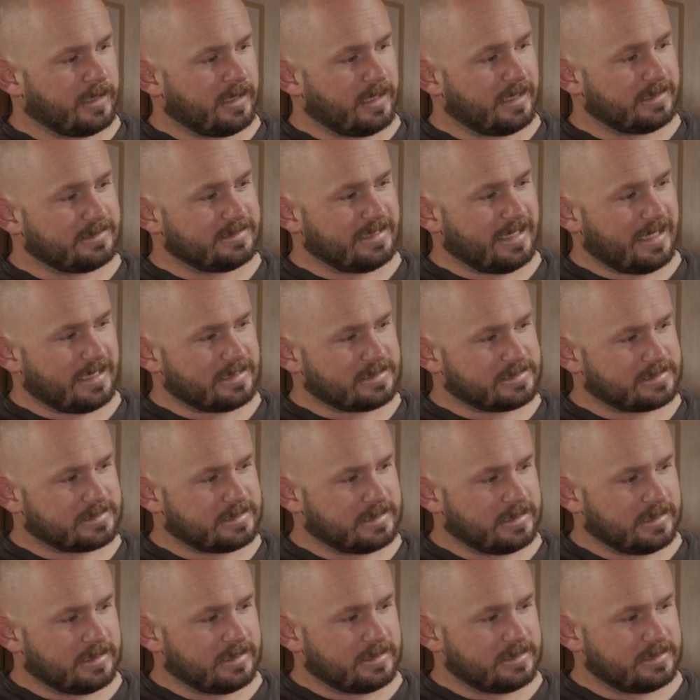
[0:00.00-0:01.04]
attached
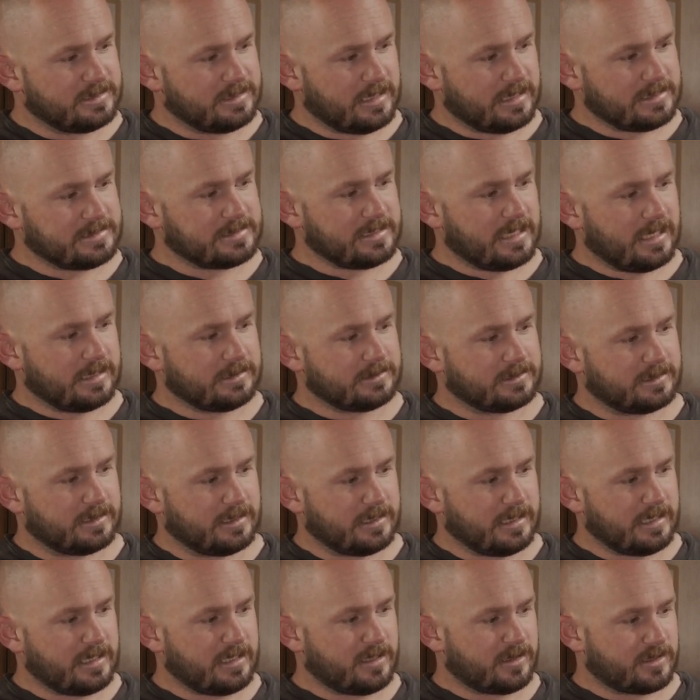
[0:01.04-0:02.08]
just
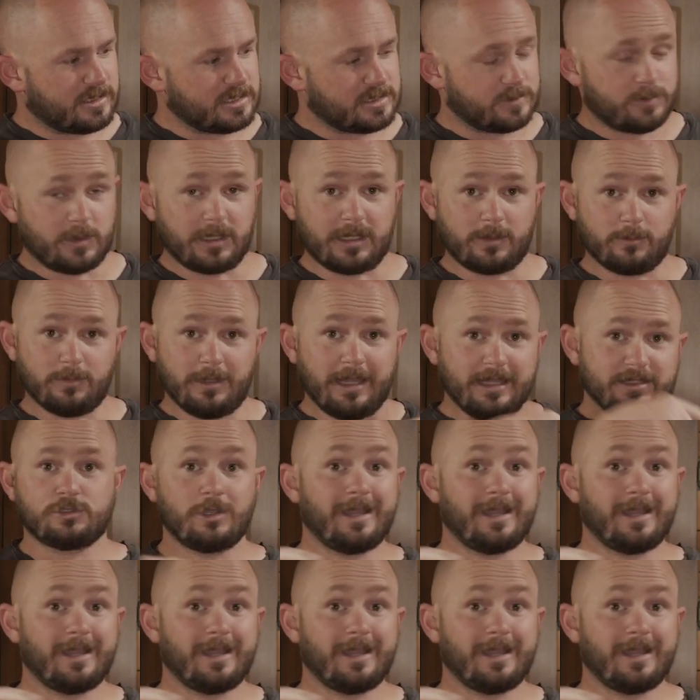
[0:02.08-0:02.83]
underneath the spinning blade.